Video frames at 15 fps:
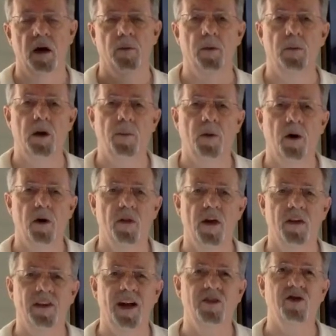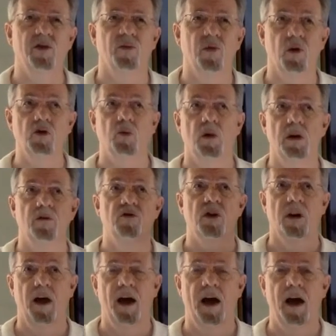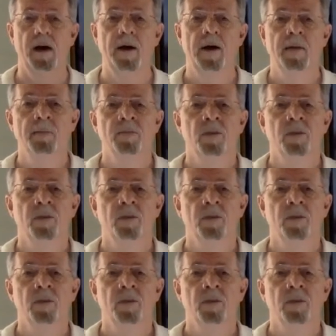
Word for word: come and be a part of that. That's the first week of July.